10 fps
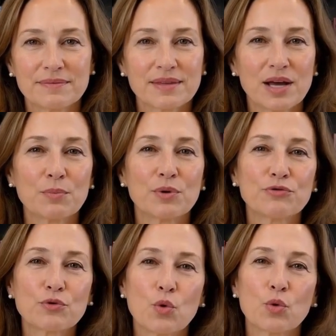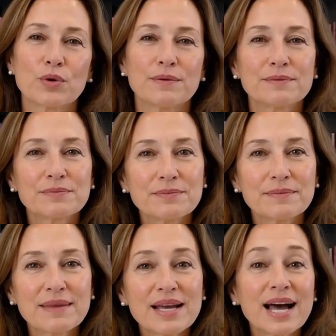Number 4.
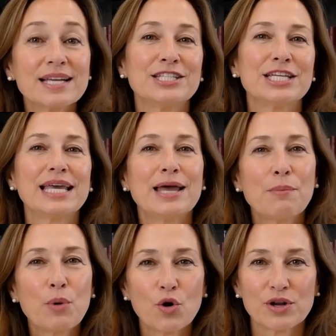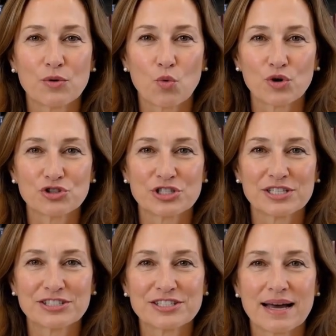Antique pocket
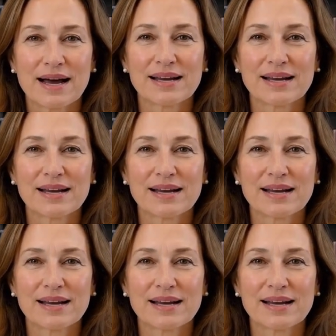watches.